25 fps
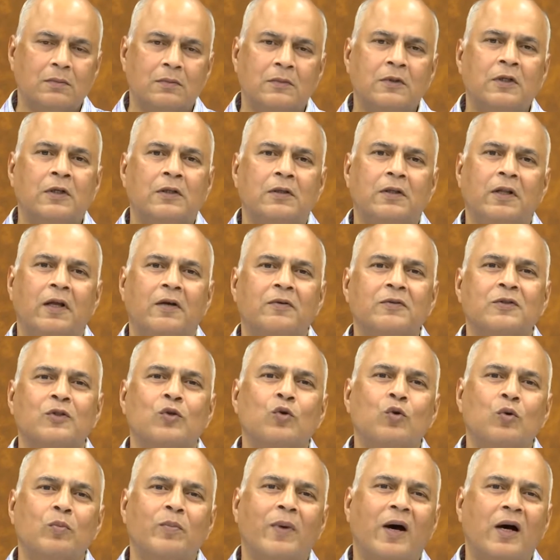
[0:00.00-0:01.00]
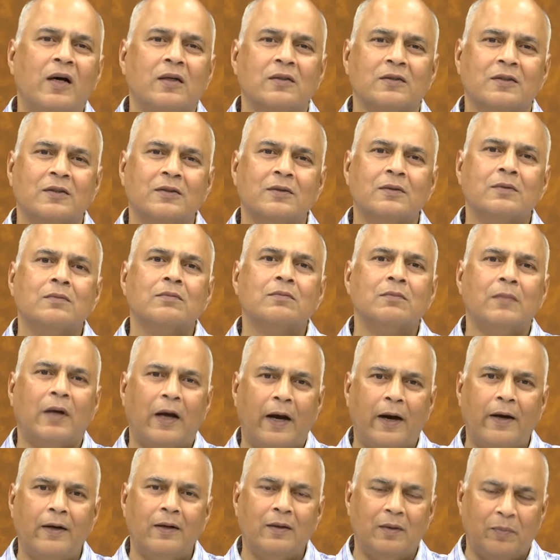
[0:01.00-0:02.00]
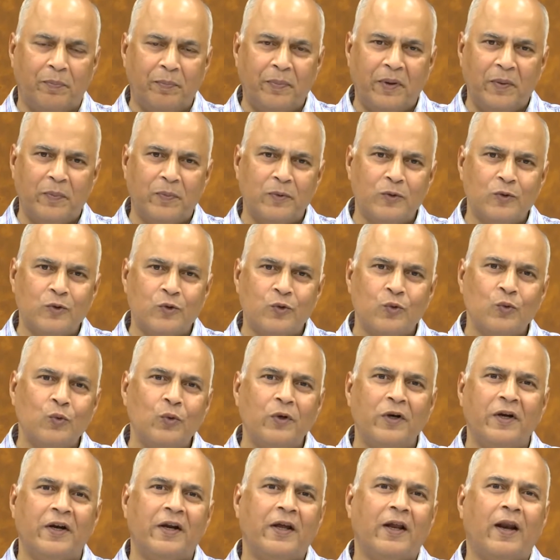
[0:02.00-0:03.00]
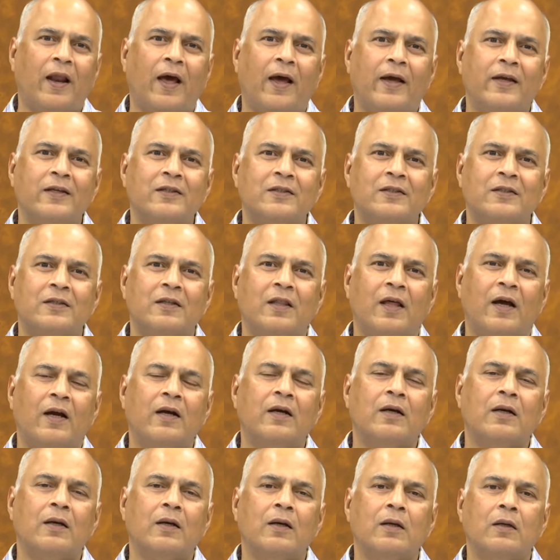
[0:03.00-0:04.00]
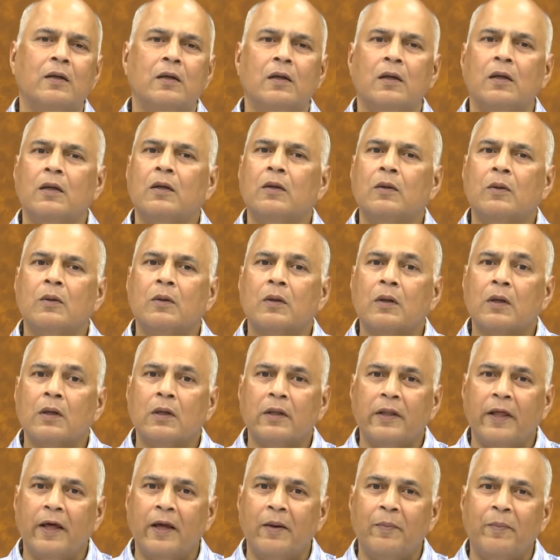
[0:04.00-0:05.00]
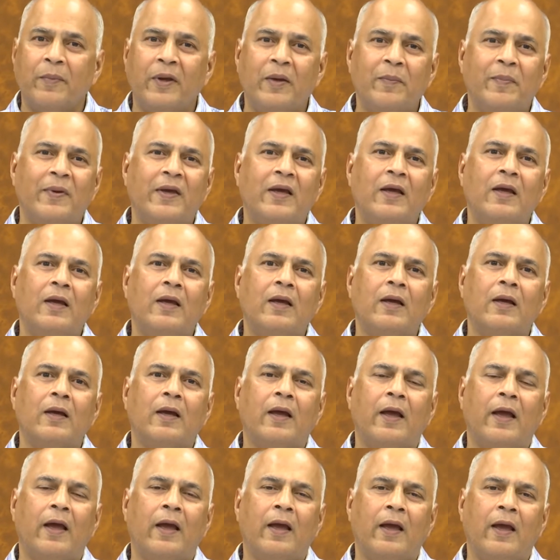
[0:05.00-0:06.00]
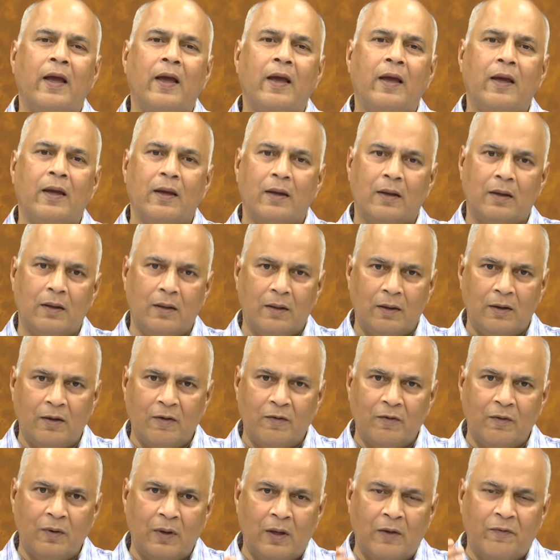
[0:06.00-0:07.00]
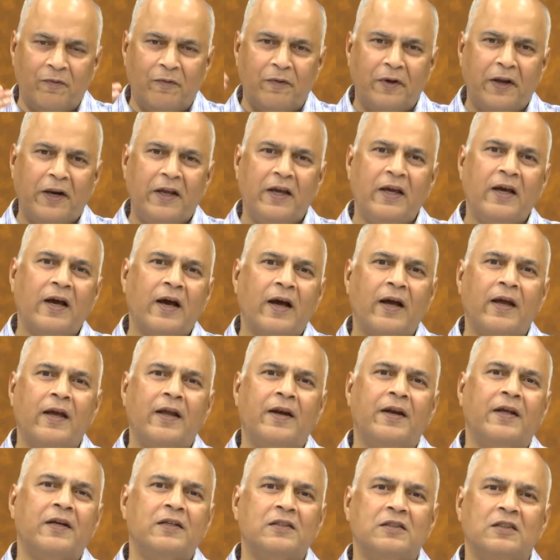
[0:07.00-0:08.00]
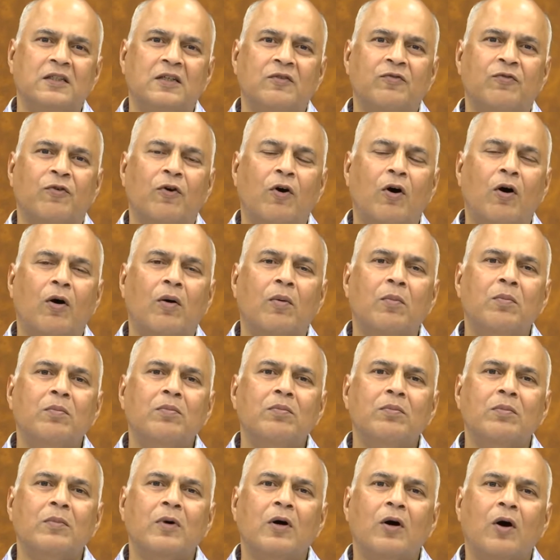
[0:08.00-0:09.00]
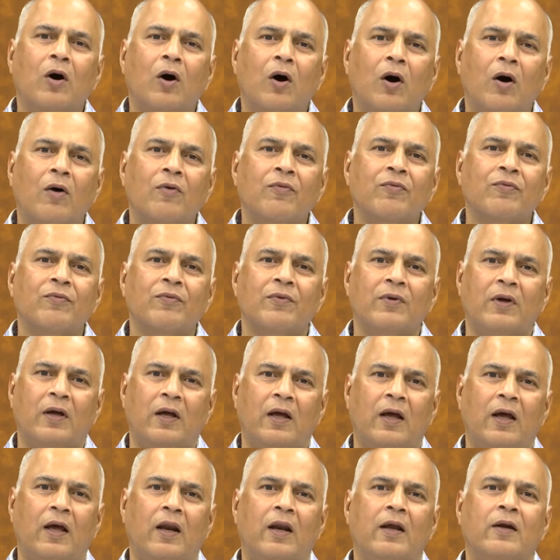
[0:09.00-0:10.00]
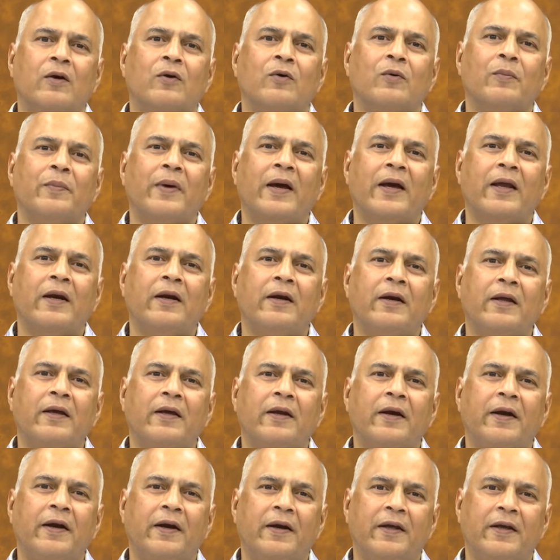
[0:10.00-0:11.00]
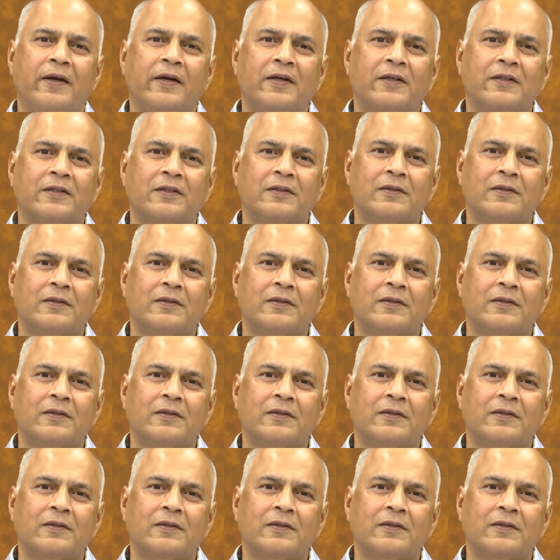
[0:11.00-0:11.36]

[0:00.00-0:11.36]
there is no mass, and people soon realized that there may be a very high energy form of electromagnetic radiation.